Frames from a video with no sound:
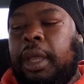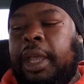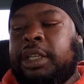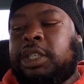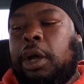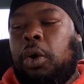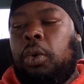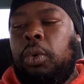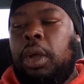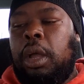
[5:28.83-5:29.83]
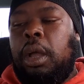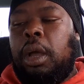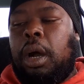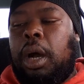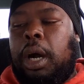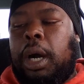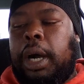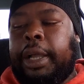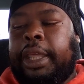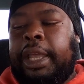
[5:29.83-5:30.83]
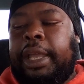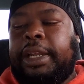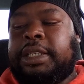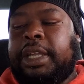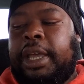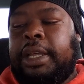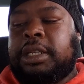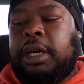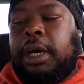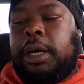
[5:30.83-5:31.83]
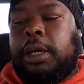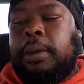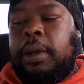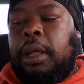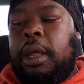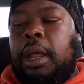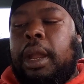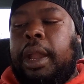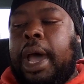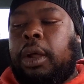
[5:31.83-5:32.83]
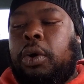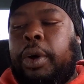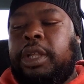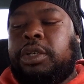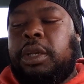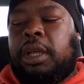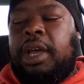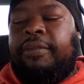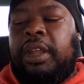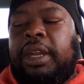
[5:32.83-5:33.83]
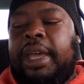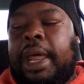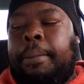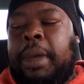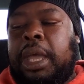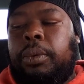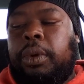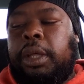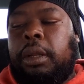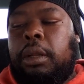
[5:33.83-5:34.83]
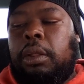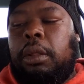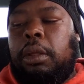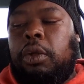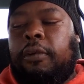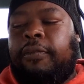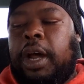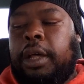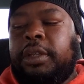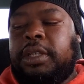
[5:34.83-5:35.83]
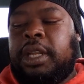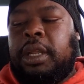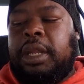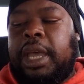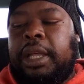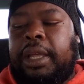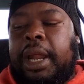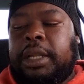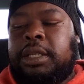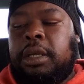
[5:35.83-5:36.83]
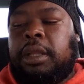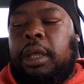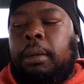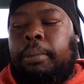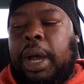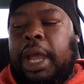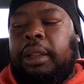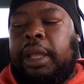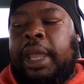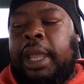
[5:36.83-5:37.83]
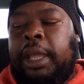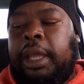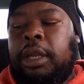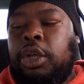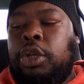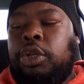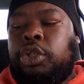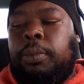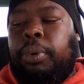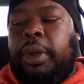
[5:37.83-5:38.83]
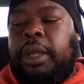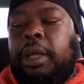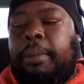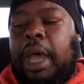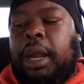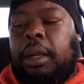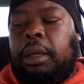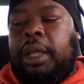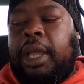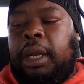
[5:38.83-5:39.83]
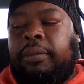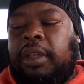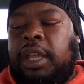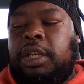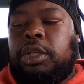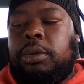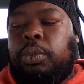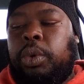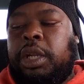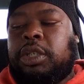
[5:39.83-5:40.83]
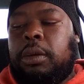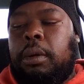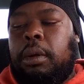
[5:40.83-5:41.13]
and so again, it says, not according to the covenant that I made with your fathers in the day that I took them by the hand to bring them out of the land of Egypt, which